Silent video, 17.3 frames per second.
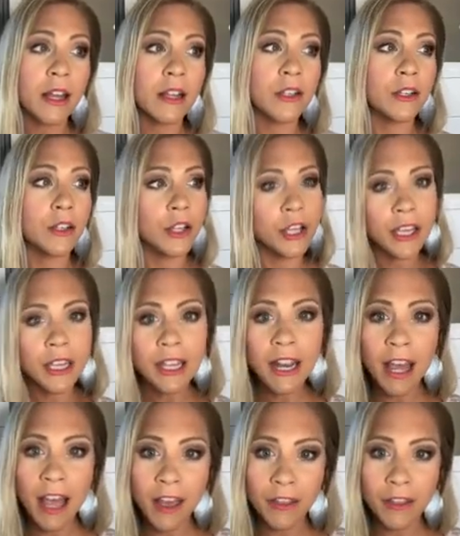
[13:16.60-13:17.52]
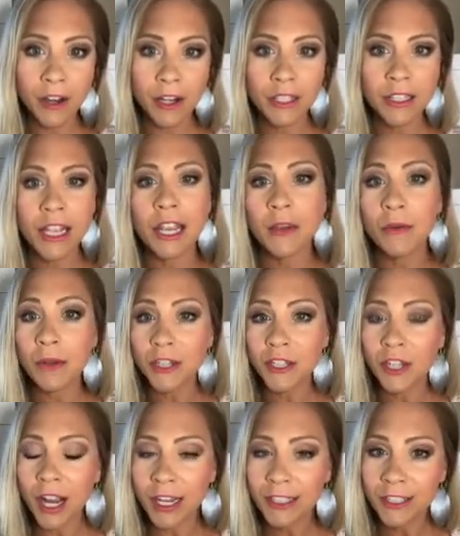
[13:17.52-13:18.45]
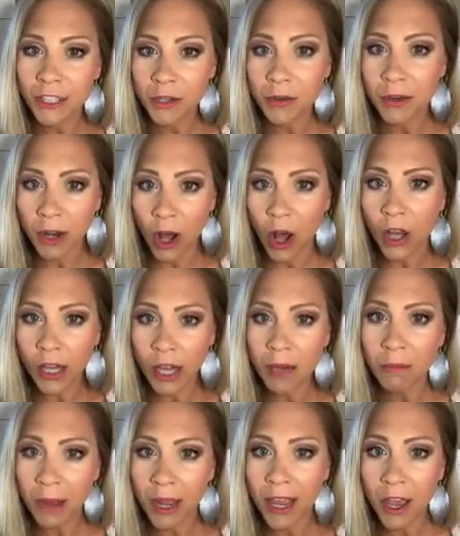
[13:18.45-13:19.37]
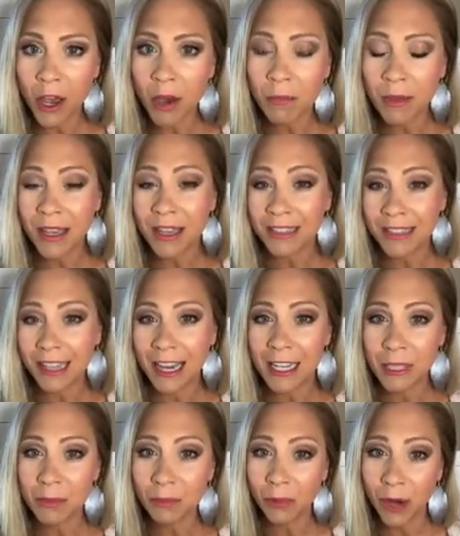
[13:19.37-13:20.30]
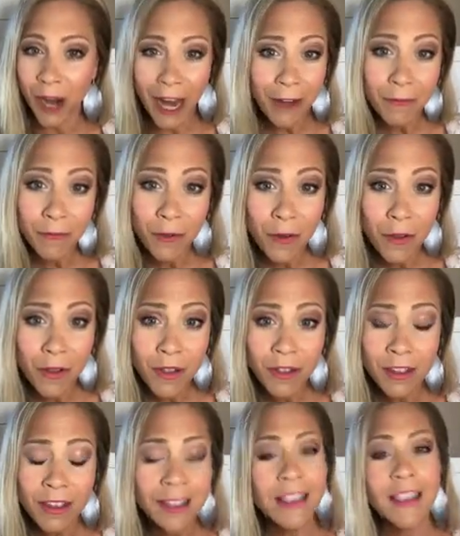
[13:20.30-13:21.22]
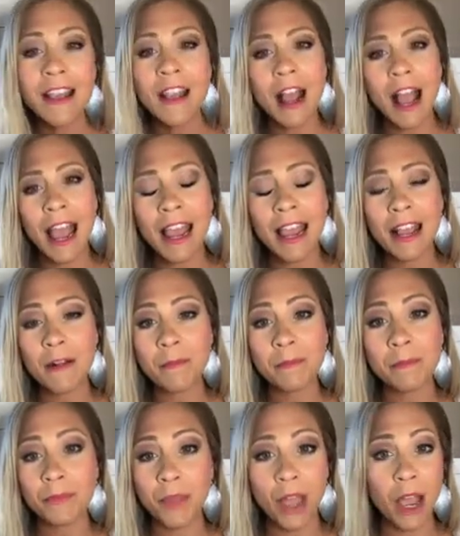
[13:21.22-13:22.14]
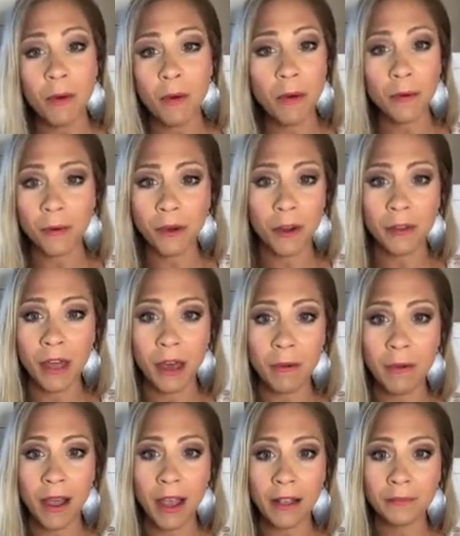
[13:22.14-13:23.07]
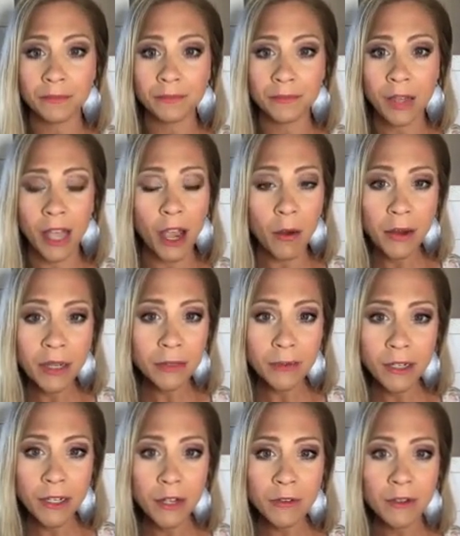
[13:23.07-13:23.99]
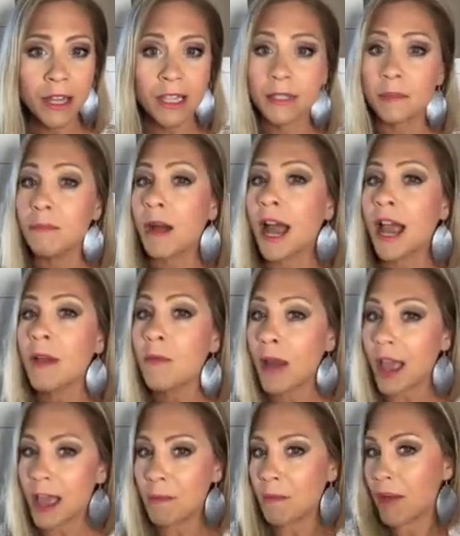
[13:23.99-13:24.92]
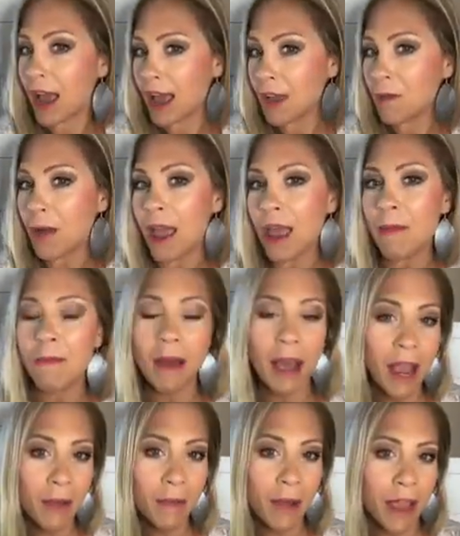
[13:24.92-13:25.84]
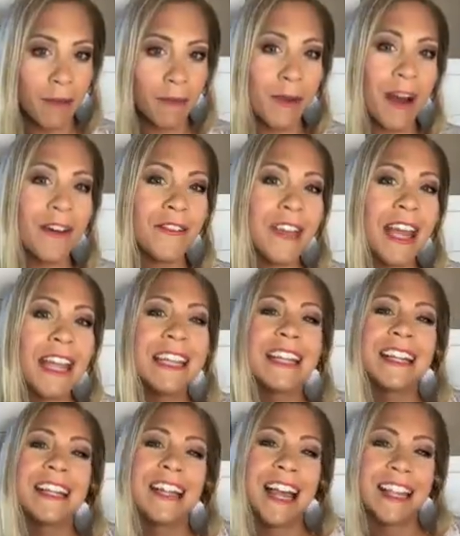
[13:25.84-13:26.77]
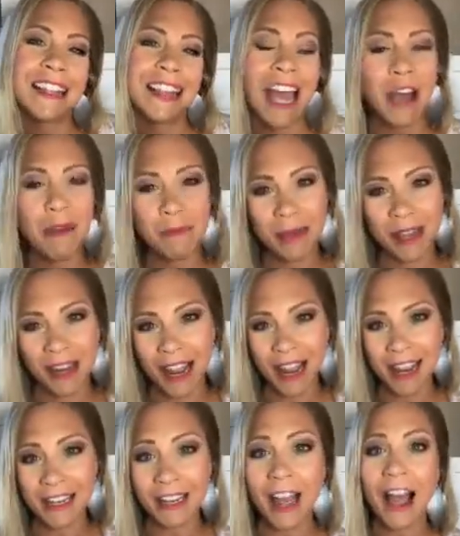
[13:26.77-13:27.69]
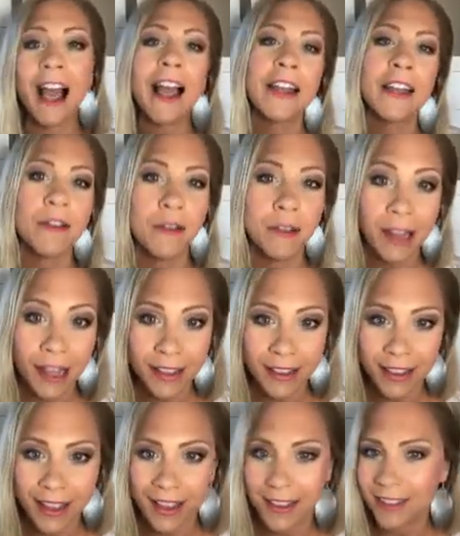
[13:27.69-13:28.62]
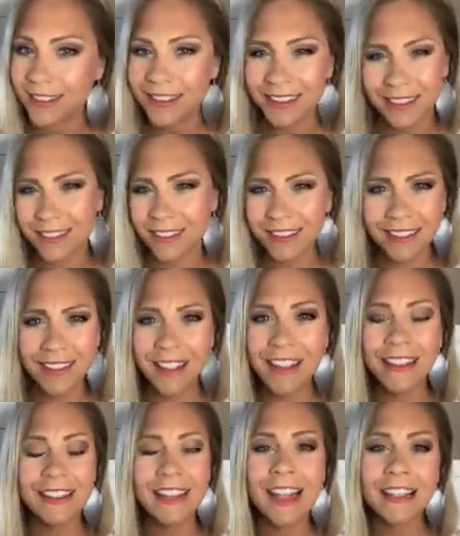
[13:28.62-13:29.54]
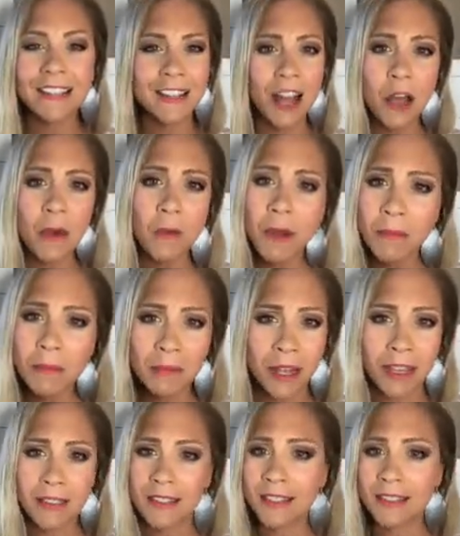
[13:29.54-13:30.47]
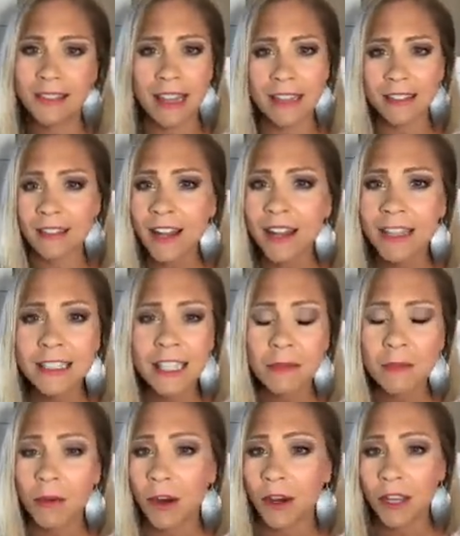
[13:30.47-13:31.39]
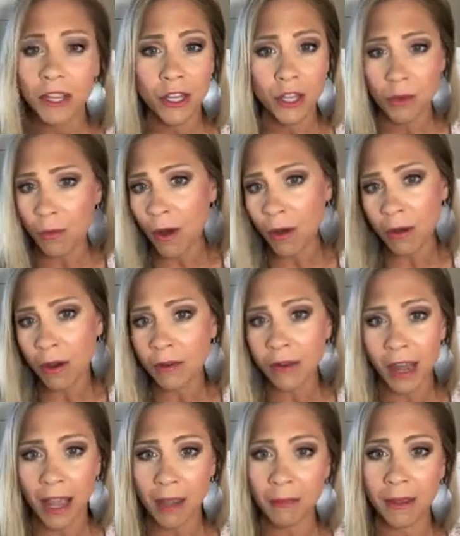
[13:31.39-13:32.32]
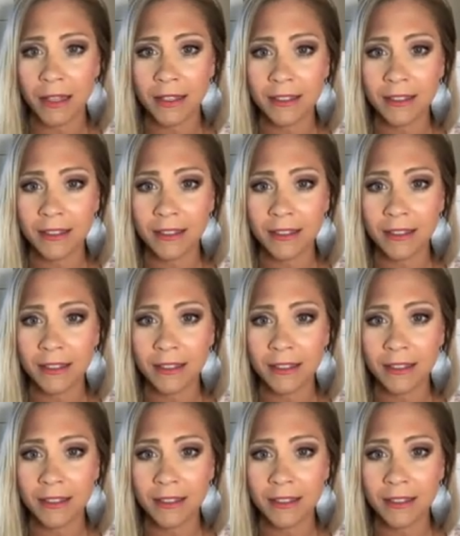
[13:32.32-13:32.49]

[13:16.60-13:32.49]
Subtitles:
look at others and quit trying to do it all on my own, because that is prideful, and I won't grow that way. I always want to do things my way, my way, my way. Well, they did it like that, but I do it like this. That's not one Plexus. That's not teamwork, and you won't go diamond.